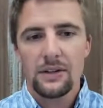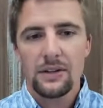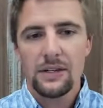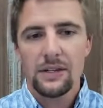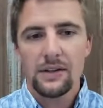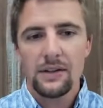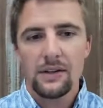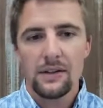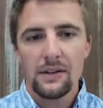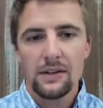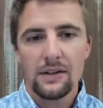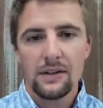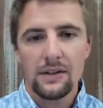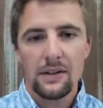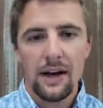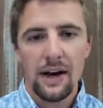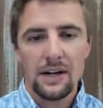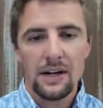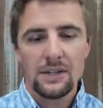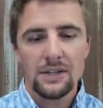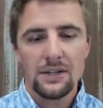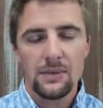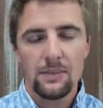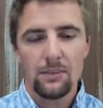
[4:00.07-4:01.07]
is
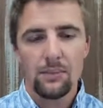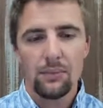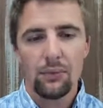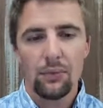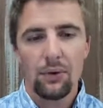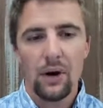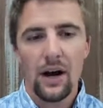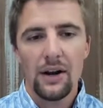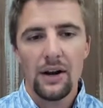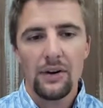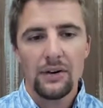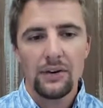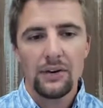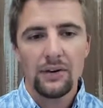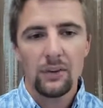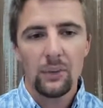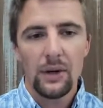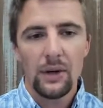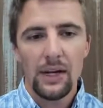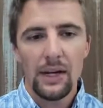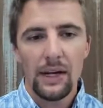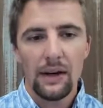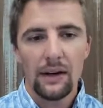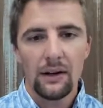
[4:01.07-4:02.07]
actually prior to
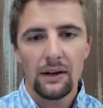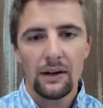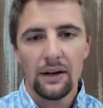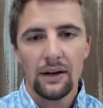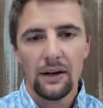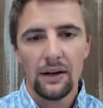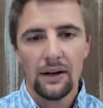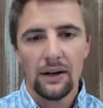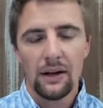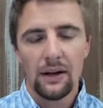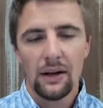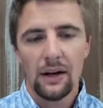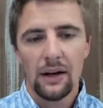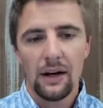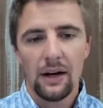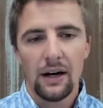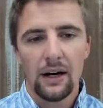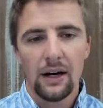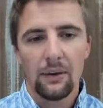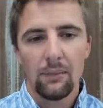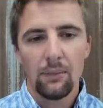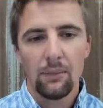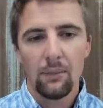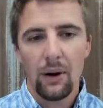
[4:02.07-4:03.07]
weaning,
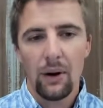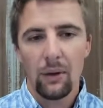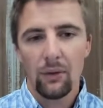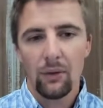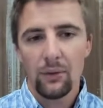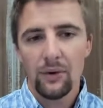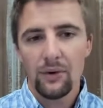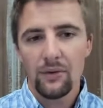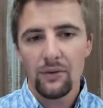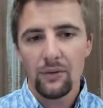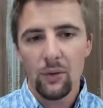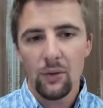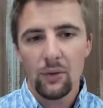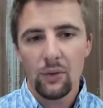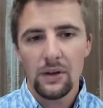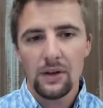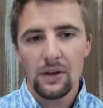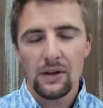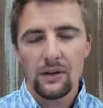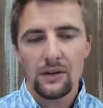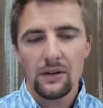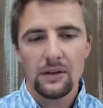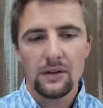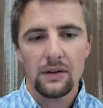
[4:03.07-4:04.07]
about 3 to 4
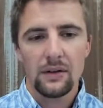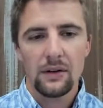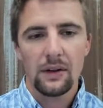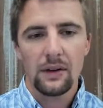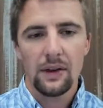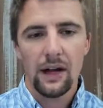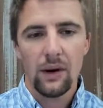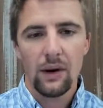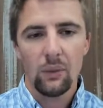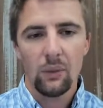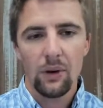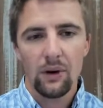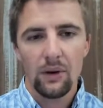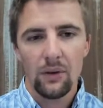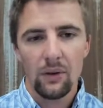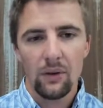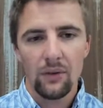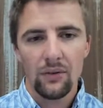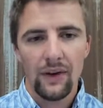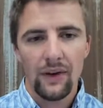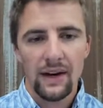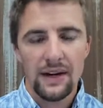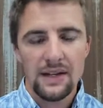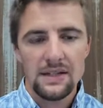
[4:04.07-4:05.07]
weeks. And that way
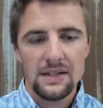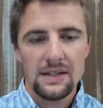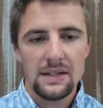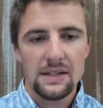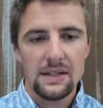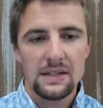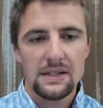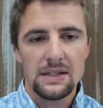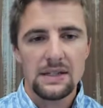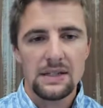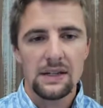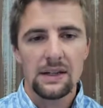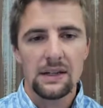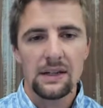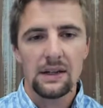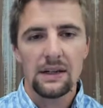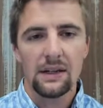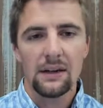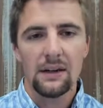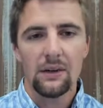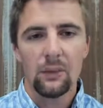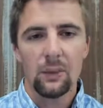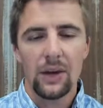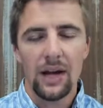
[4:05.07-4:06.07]
those vaccines kick
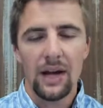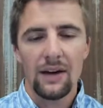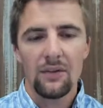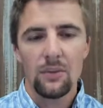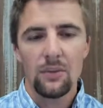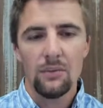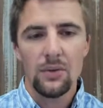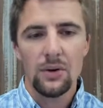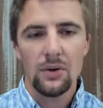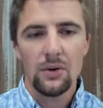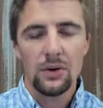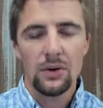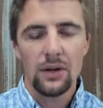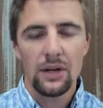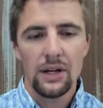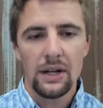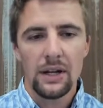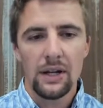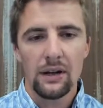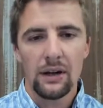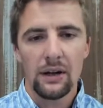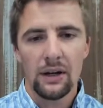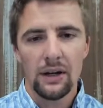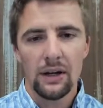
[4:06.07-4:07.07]
in and we have
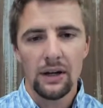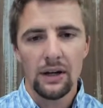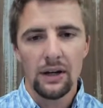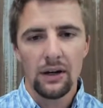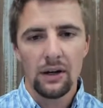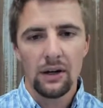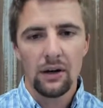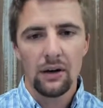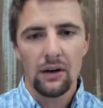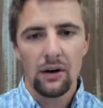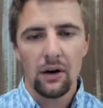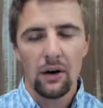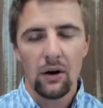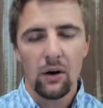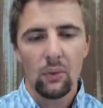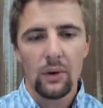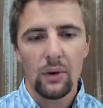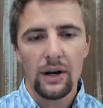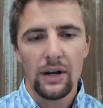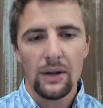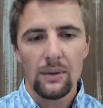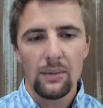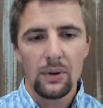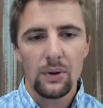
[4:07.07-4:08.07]
immunity
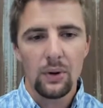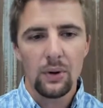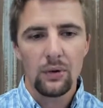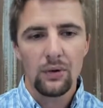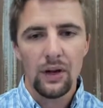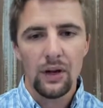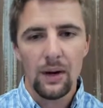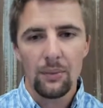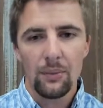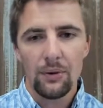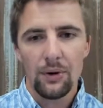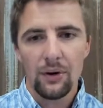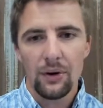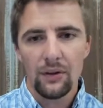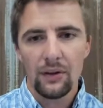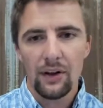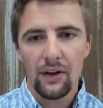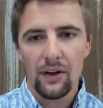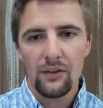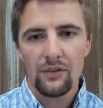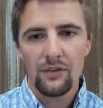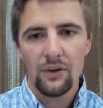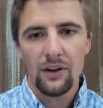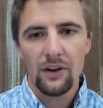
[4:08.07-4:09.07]
already built up during
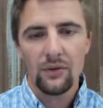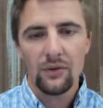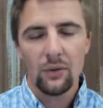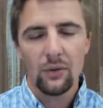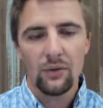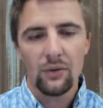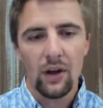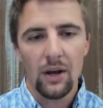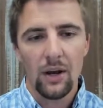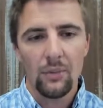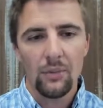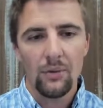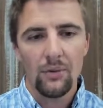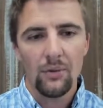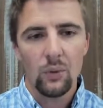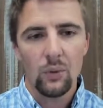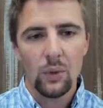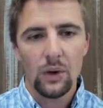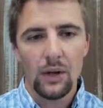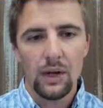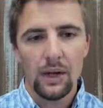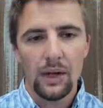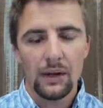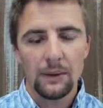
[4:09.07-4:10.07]
that stressful time of
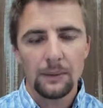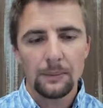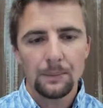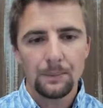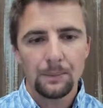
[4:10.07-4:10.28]
weaning.